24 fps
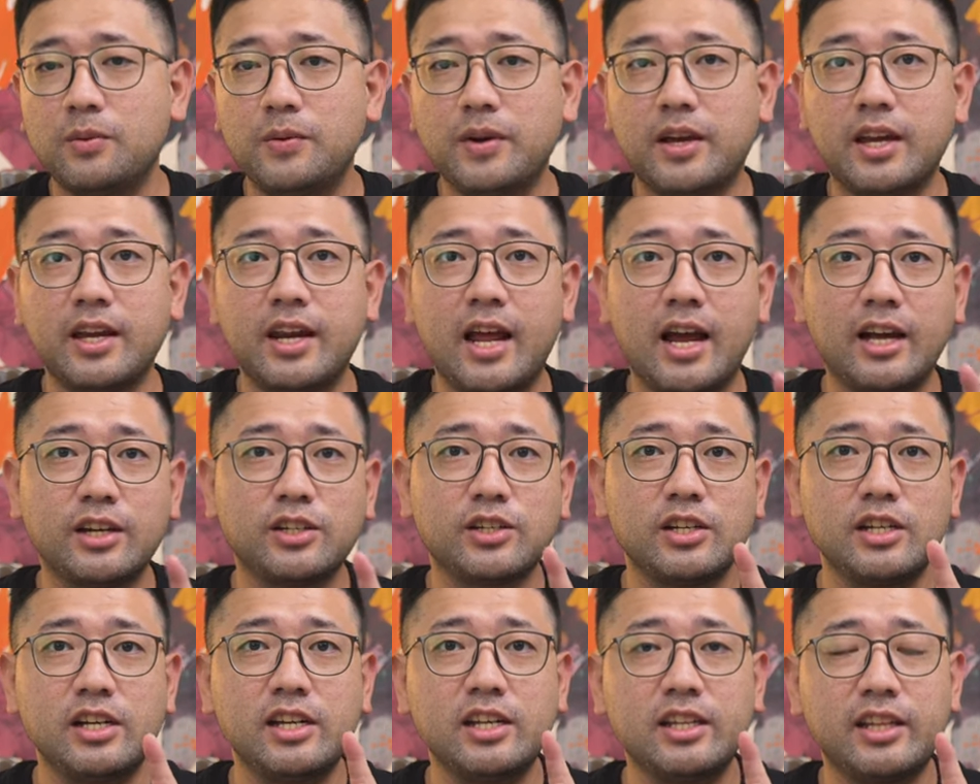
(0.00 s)
We can
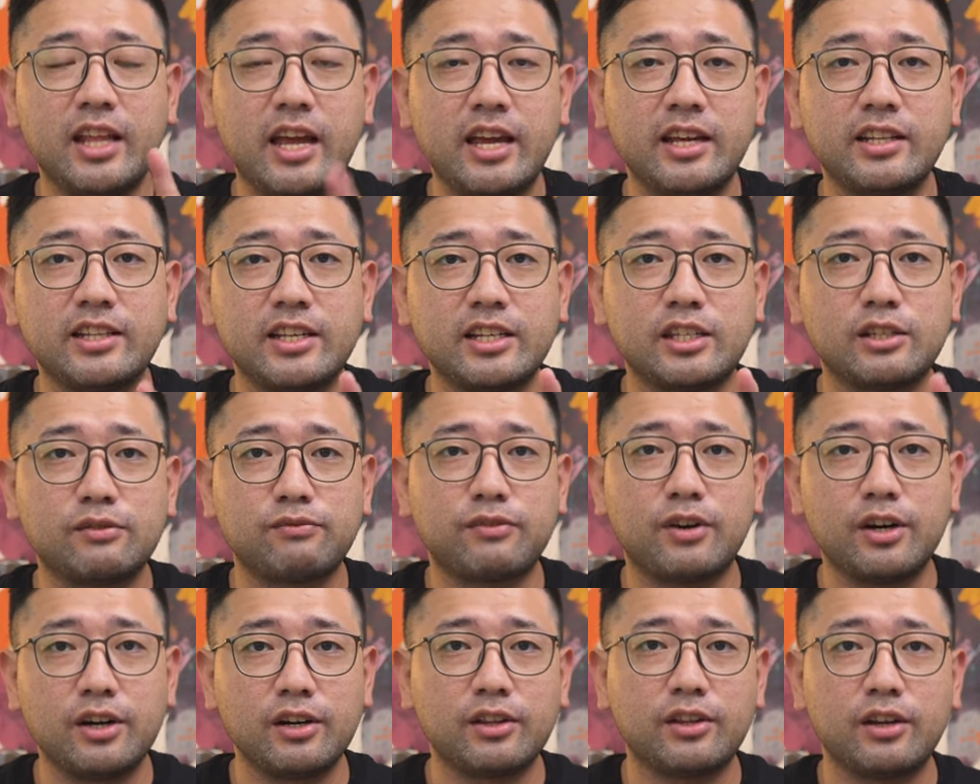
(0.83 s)
actually take this
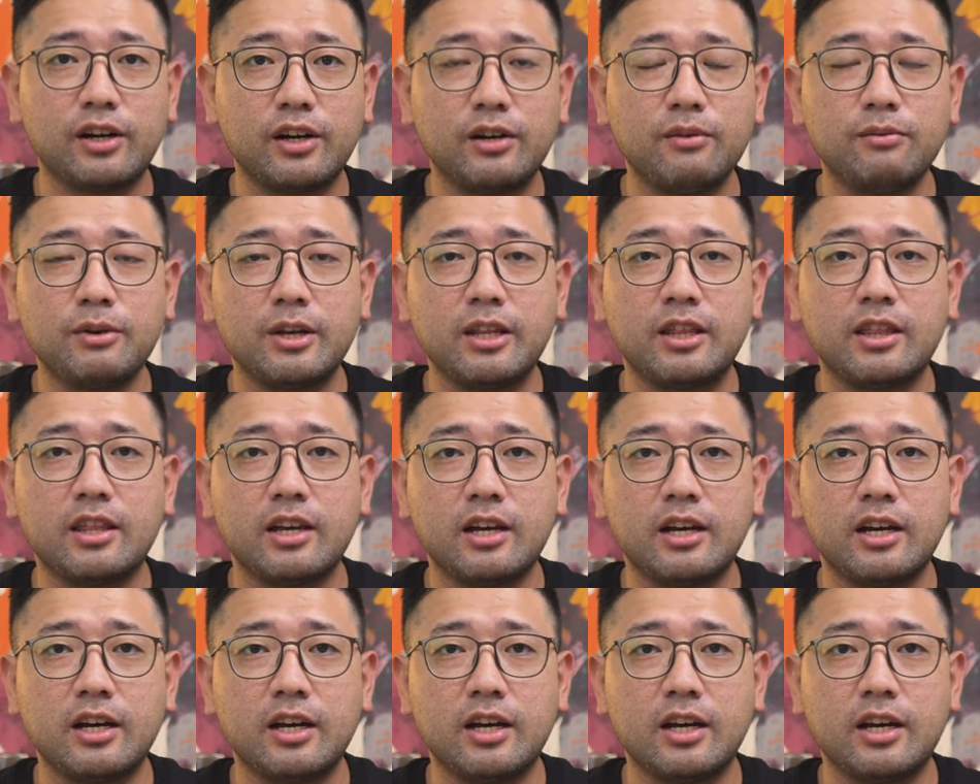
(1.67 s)
further with
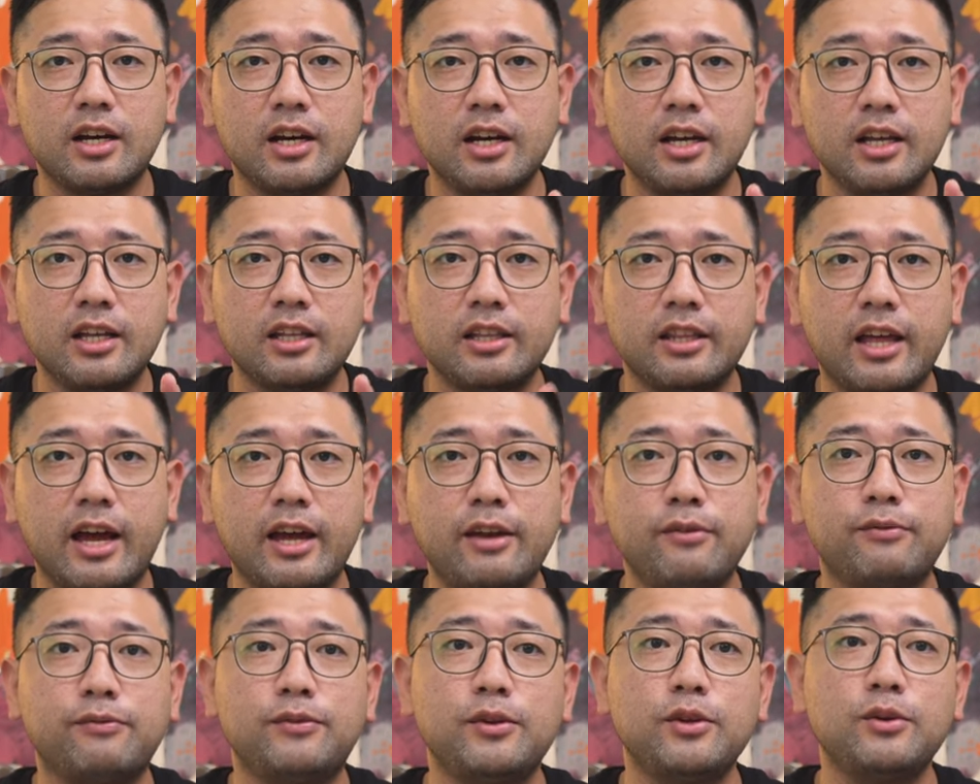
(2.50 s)
the
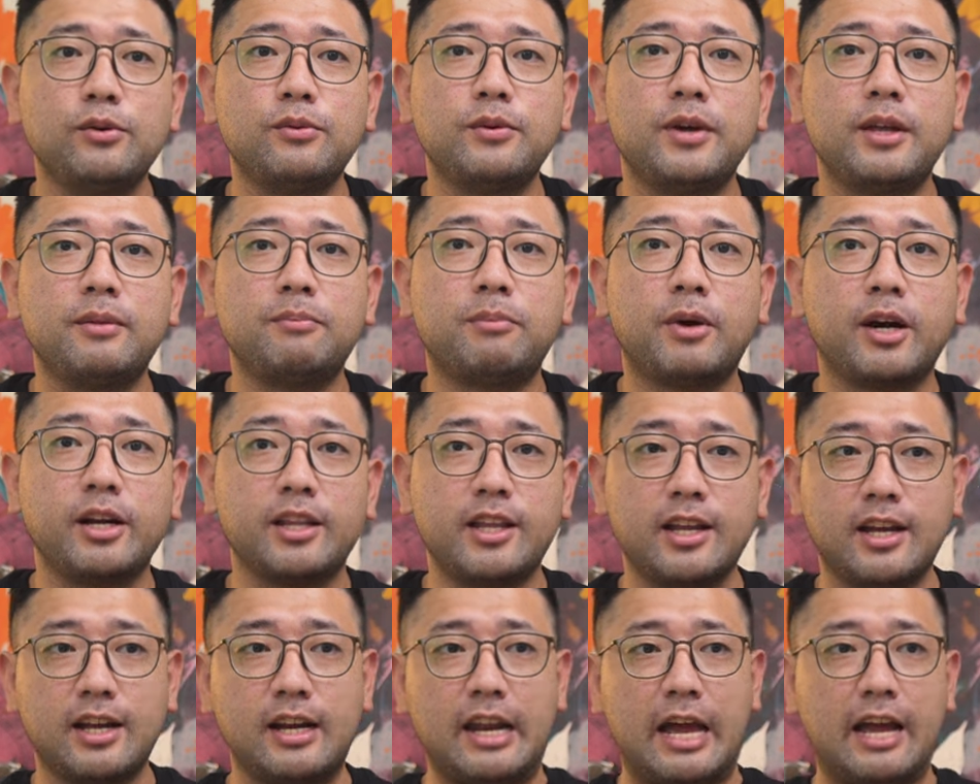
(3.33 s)
dye fluid
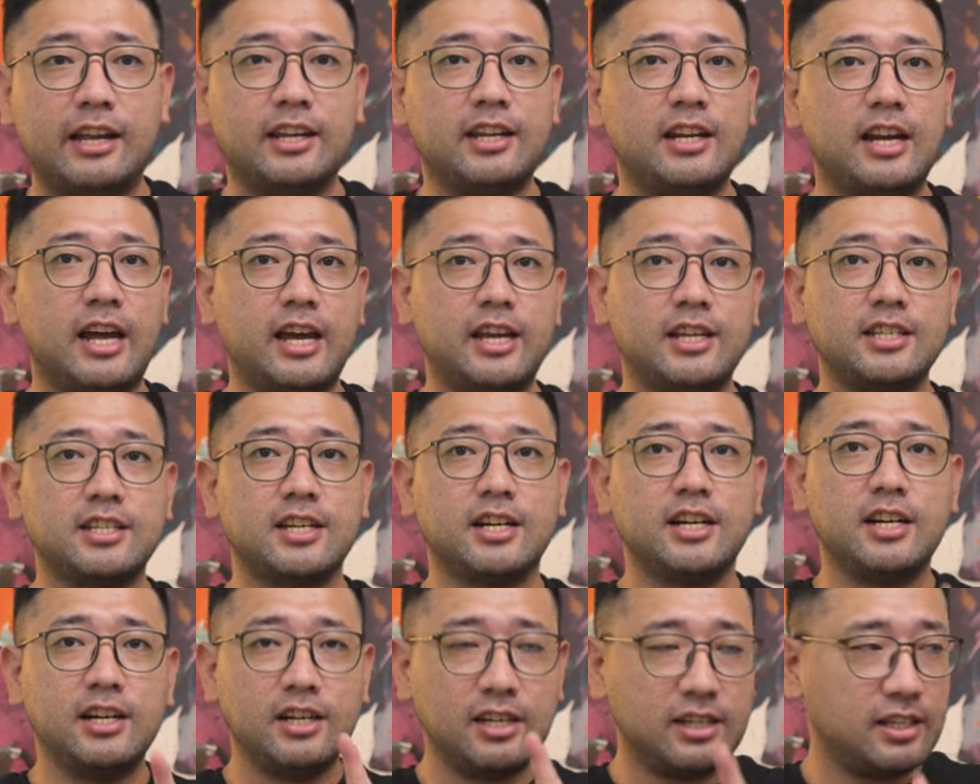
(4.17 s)
particle
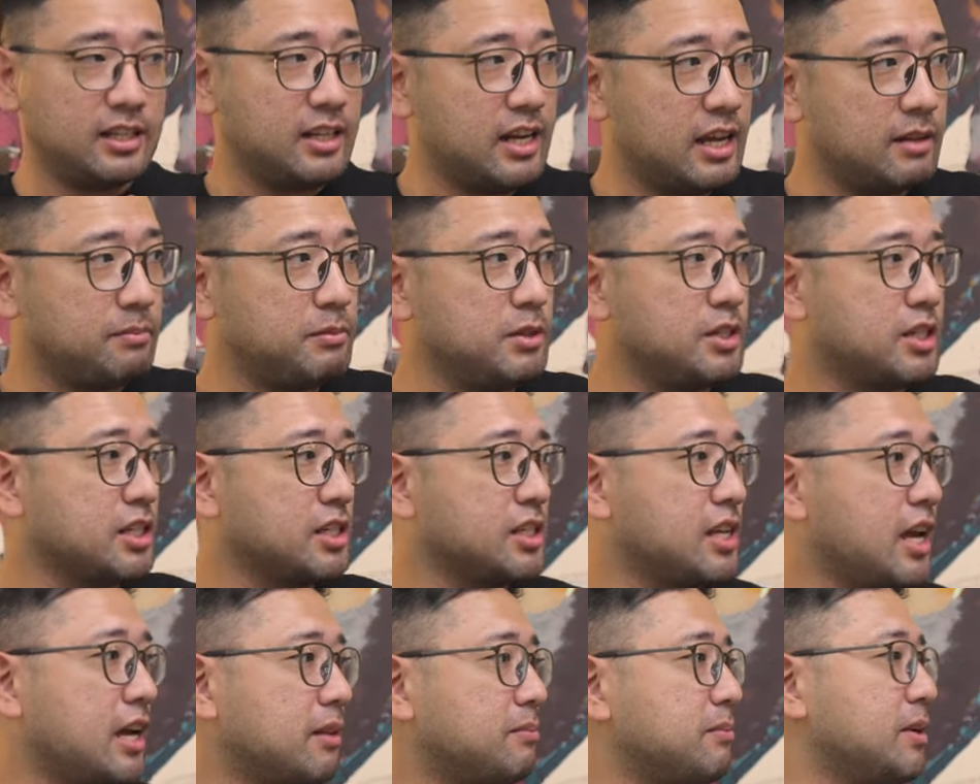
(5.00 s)
analyzer. Let me
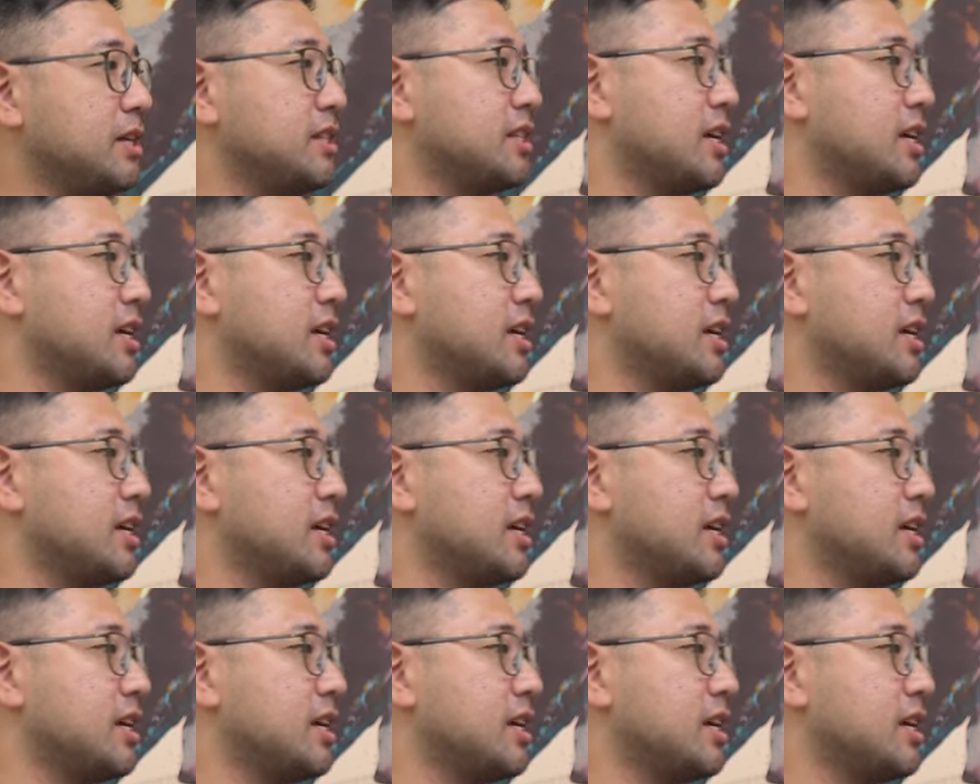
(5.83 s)
just get my